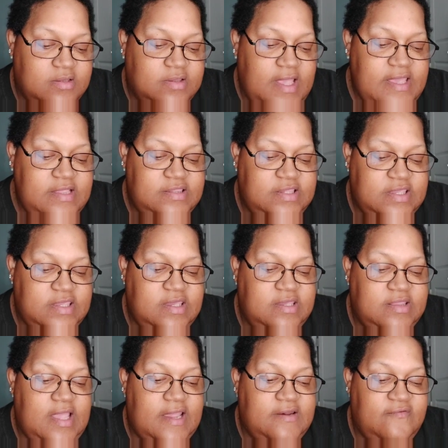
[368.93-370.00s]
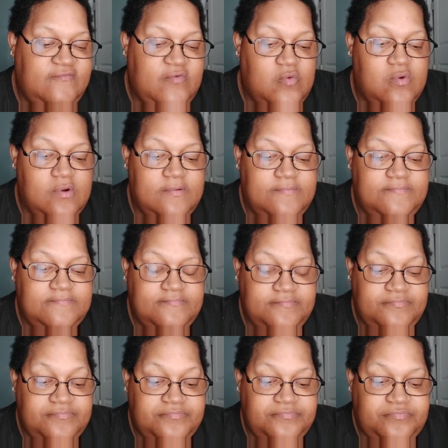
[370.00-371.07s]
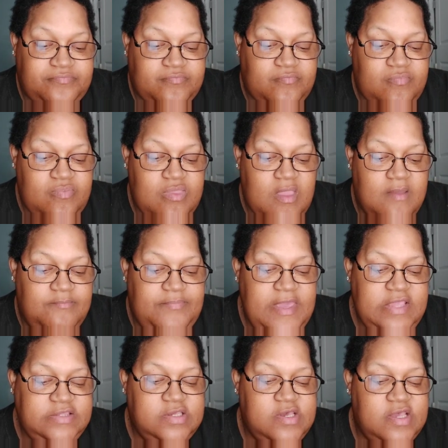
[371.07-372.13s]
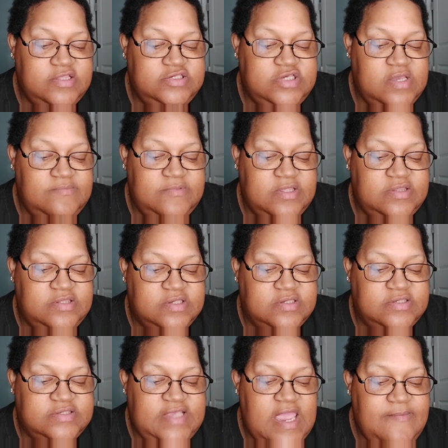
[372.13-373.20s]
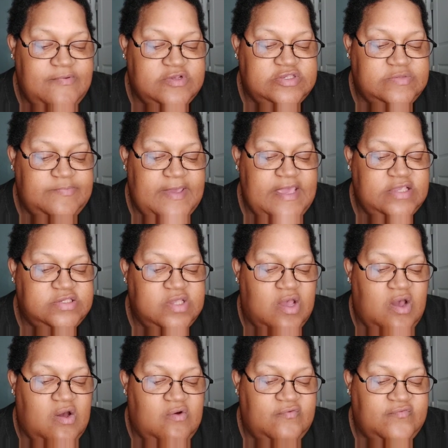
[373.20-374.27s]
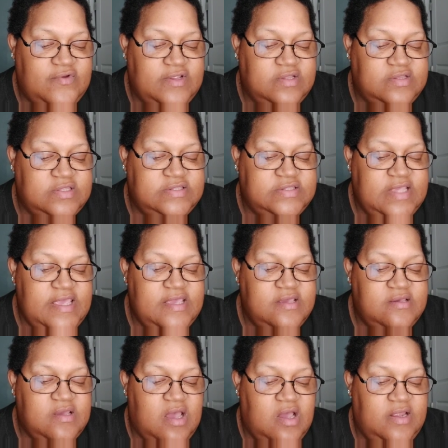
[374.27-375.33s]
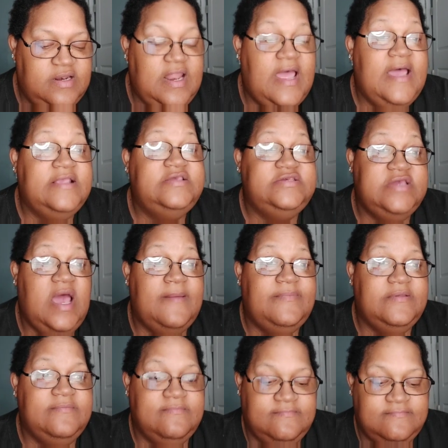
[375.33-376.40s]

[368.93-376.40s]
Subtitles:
1994, Pizza Hut jumped into cyberspace offering sale online shopping.